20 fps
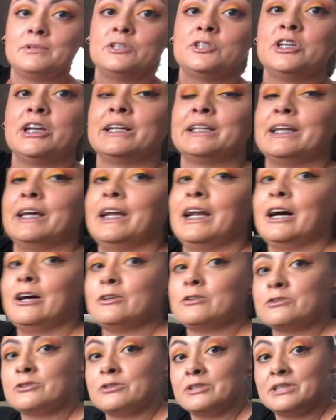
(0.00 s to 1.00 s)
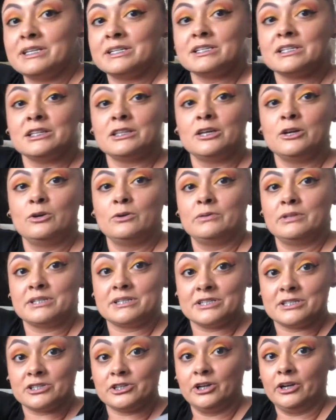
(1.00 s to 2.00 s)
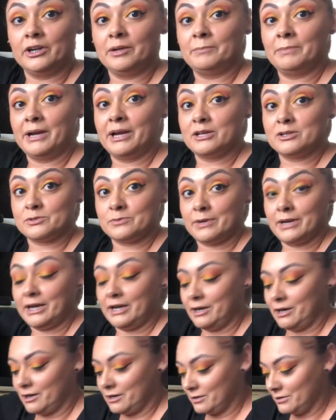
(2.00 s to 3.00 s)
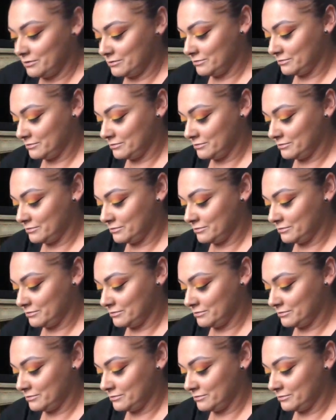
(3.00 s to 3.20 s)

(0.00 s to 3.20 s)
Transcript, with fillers: Check that out. So this alone, this is 30 pounds right here.